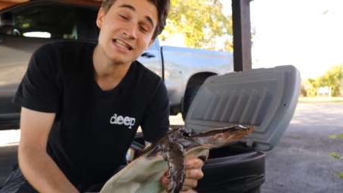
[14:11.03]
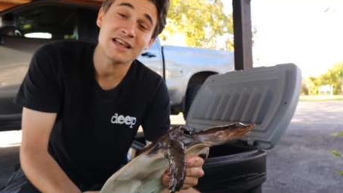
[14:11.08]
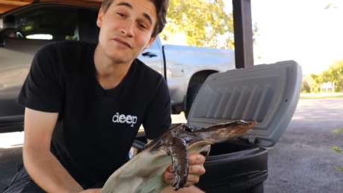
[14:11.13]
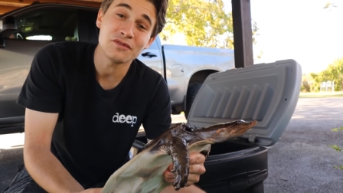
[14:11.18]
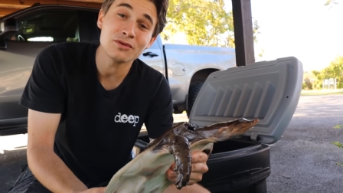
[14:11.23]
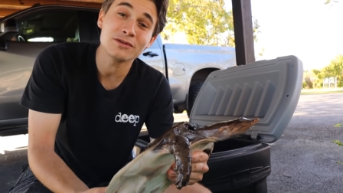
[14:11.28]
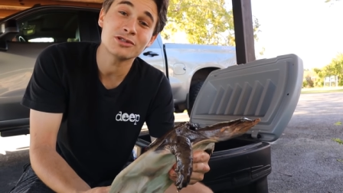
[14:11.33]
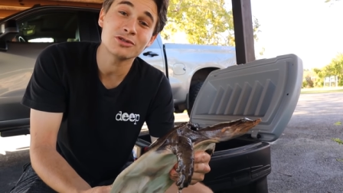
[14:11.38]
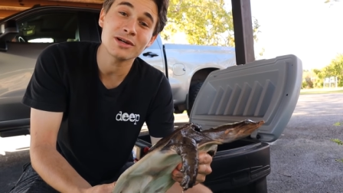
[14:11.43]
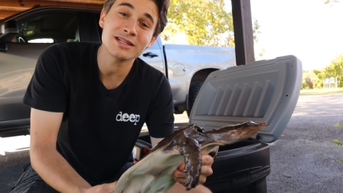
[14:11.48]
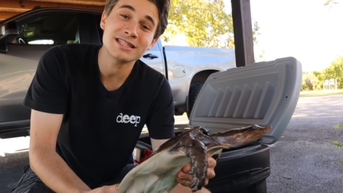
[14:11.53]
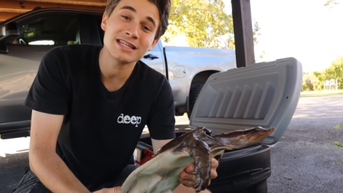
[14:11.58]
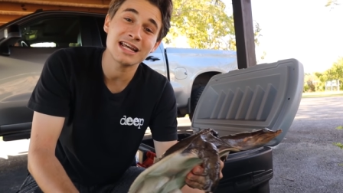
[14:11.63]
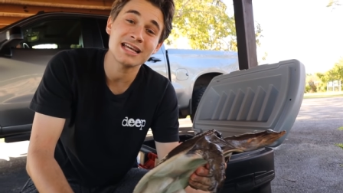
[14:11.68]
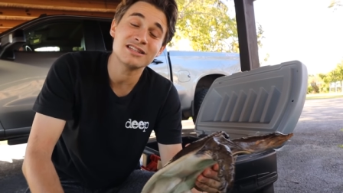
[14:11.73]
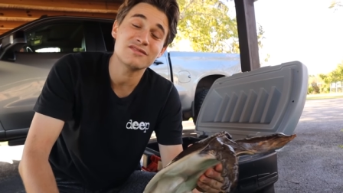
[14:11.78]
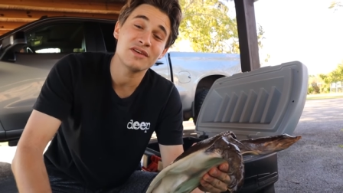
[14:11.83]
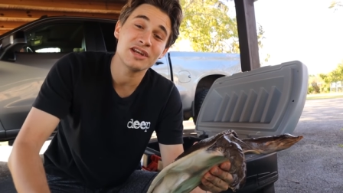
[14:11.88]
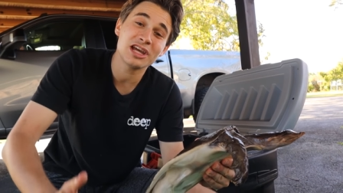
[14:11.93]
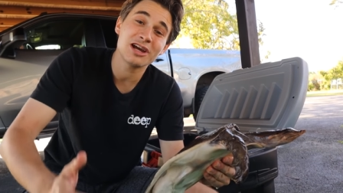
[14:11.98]
if you enjoyed
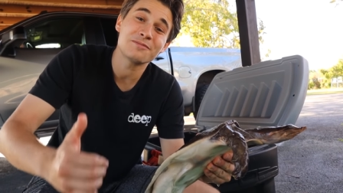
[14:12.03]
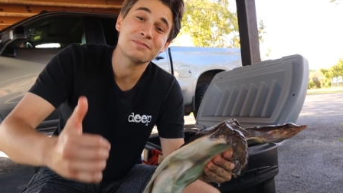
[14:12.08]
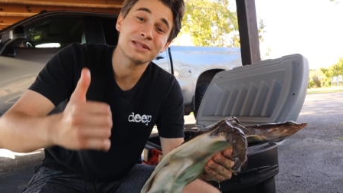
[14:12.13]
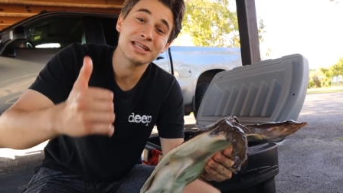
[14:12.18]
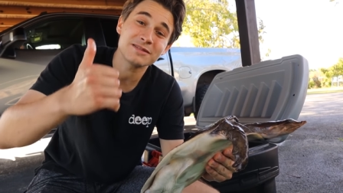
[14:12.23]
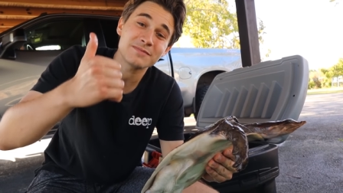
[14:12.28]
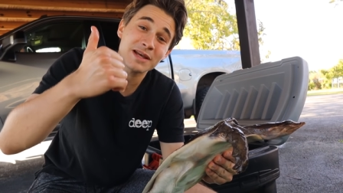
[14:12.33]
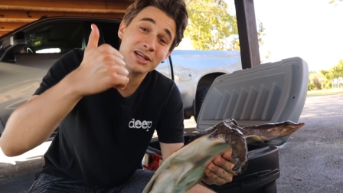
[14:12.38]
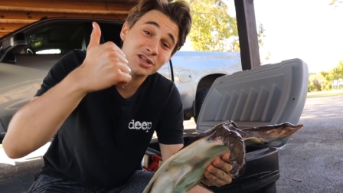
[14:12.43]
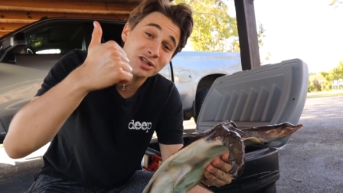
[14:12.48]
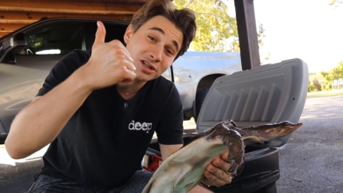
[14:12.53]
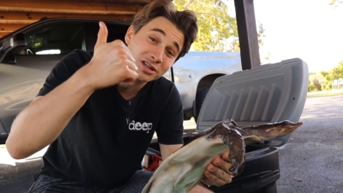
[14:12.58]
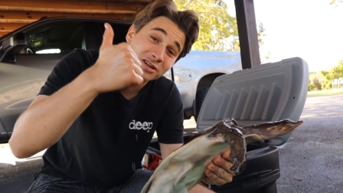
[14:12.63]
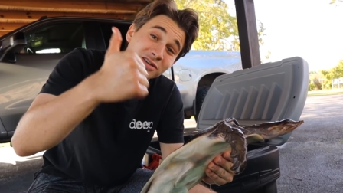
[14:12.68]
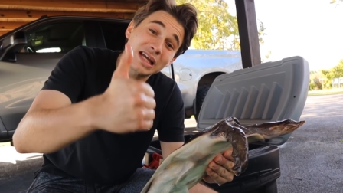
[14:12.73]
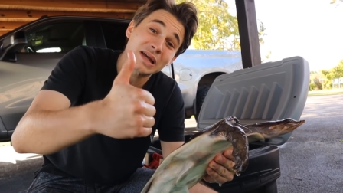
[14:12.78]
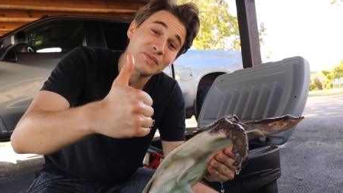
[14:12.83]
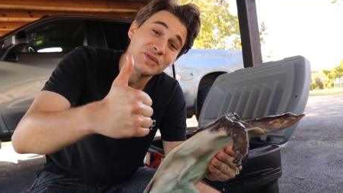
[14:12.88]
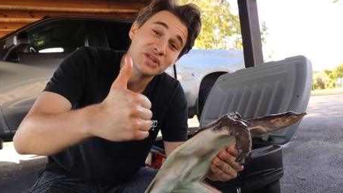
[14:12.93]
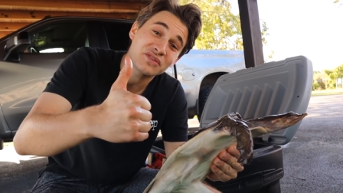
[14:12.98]
today's video, please make sure to go
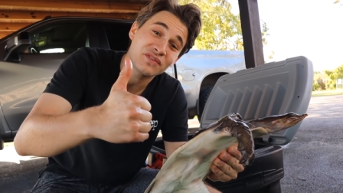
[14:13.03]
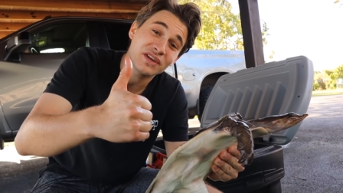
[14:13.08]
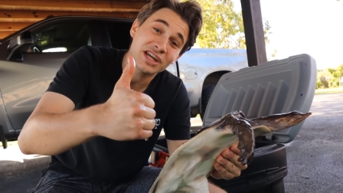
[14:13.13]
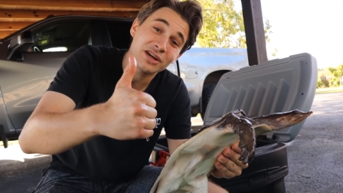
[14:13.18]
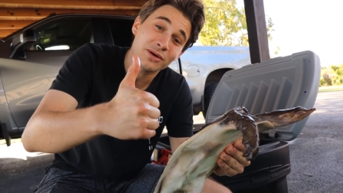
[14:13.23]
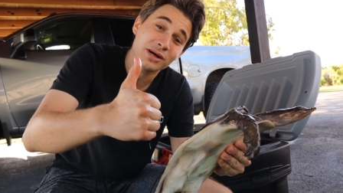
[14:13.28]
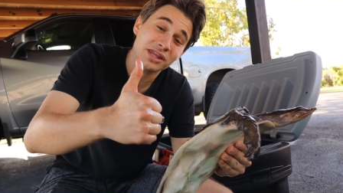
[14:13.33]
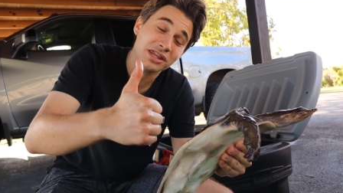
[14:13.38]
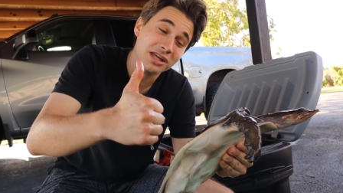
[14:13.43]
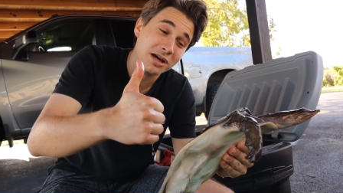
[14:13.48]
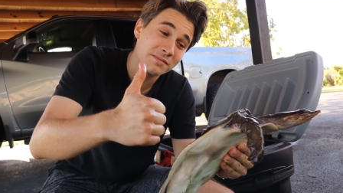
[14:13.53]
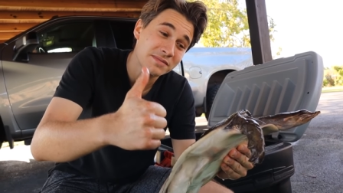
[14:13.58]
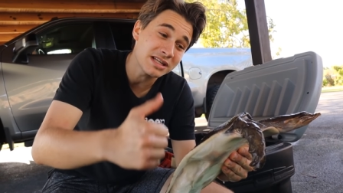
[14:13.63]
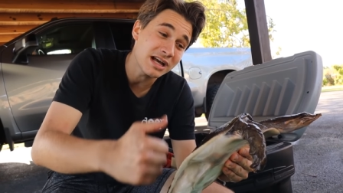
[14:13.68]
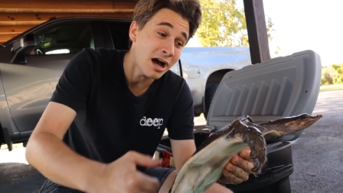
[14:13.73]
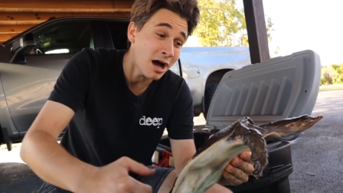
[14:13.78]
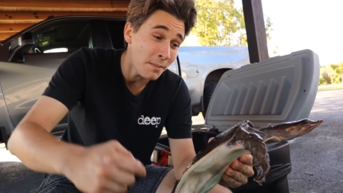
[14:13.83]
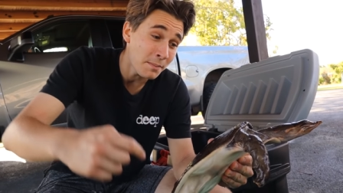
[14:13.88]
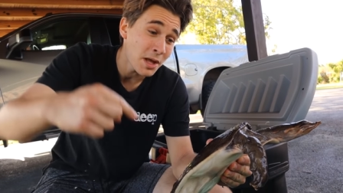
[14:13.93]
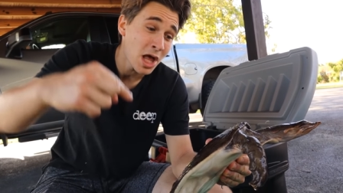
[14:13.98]
give this video a thumbs
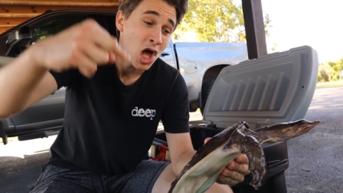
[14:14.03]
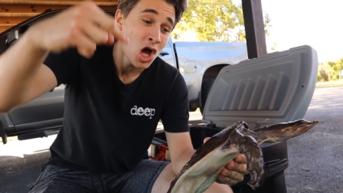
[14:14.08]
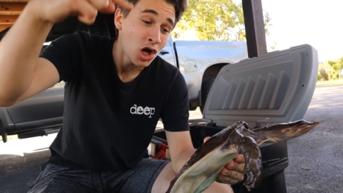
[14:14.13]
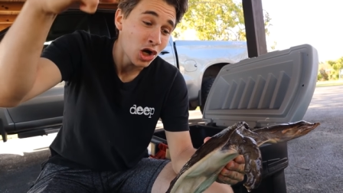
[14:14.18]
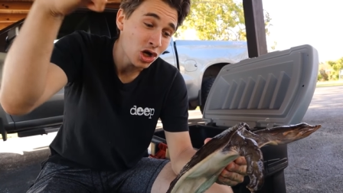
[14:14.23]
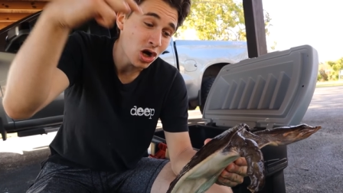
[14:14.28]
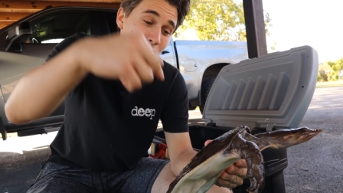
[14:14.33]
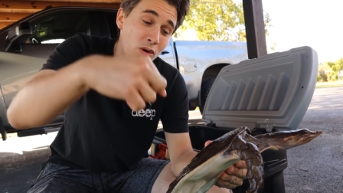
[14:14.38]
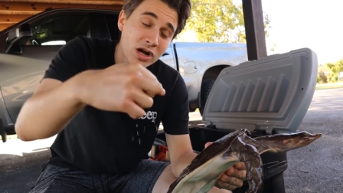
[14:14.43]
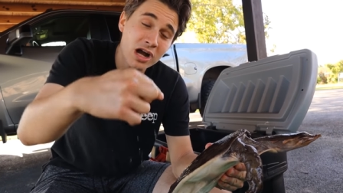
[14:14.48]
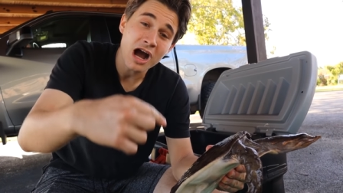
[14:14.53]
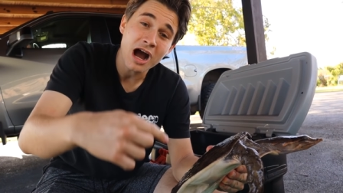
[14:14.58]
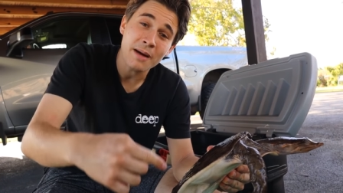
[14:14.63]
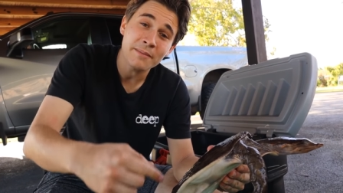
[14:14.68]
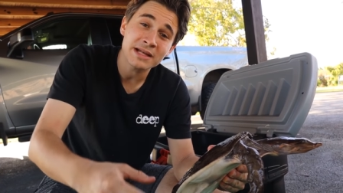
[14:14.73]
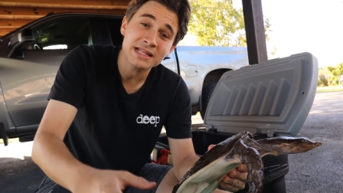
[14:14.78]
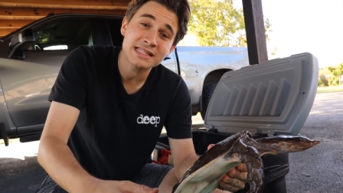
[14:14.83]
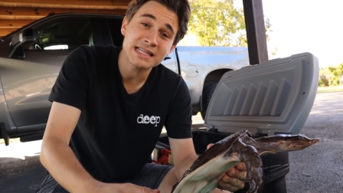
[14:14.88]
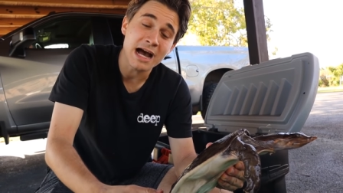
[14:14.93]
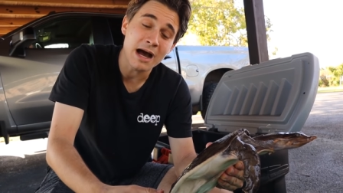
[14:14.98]
up. Go
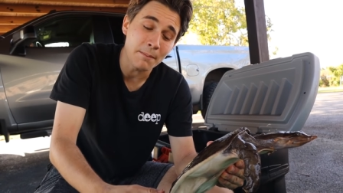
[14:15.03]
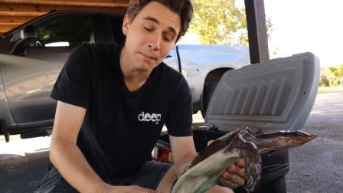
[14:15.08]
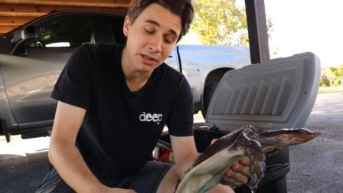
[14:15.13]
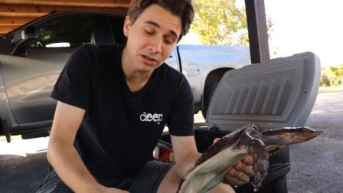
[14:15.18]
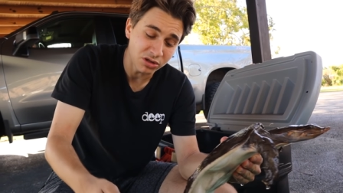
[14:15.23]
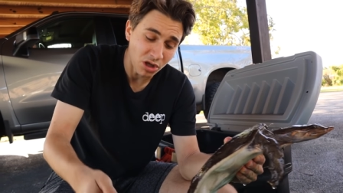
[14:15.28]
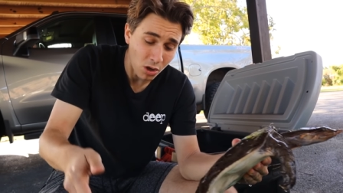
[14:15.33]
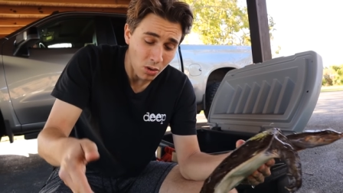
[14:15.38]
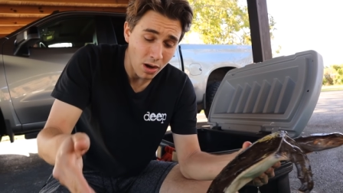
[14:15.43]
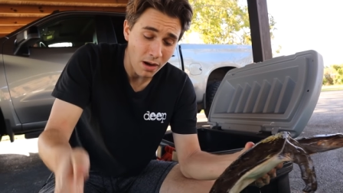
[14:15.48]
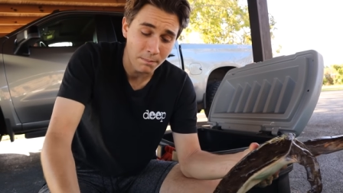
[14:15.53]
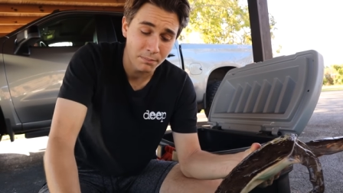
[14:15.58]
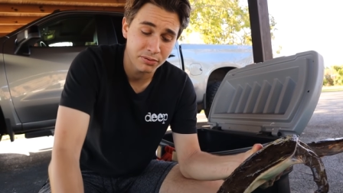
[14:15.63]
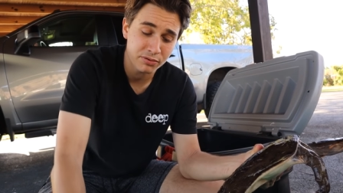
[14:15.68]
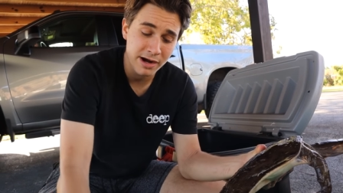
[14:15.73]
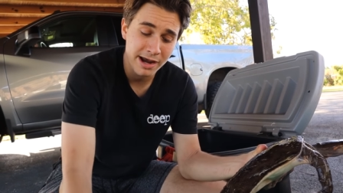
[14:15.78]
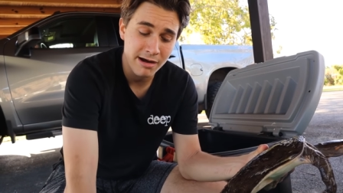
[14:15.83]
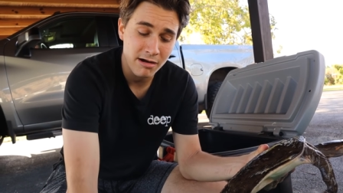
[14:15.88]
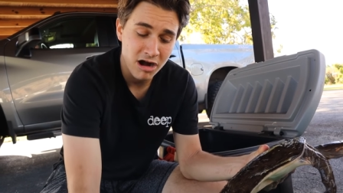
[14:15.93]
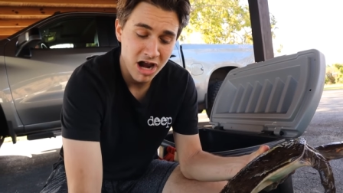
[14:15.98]
comment down below a
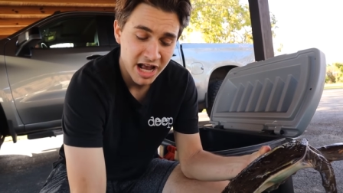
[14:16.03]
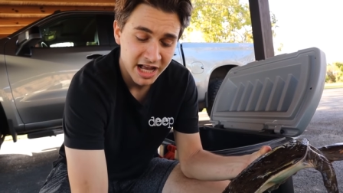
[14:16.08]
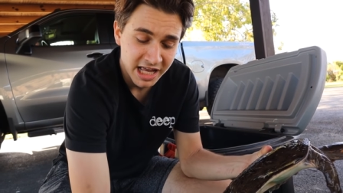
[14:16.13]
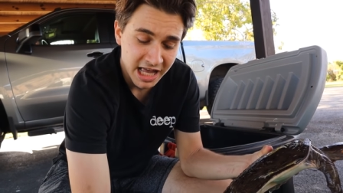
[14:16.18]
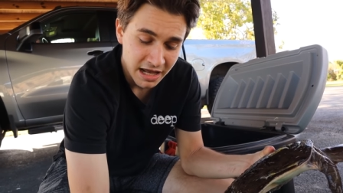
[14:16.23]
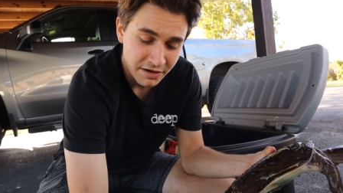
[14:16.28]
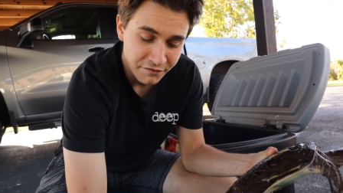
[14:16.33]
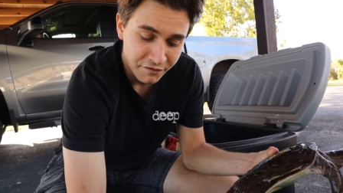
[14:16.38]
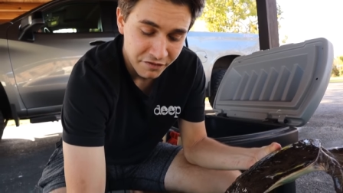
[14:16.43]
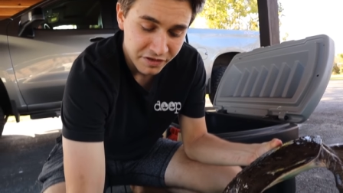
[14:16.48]
prayer again for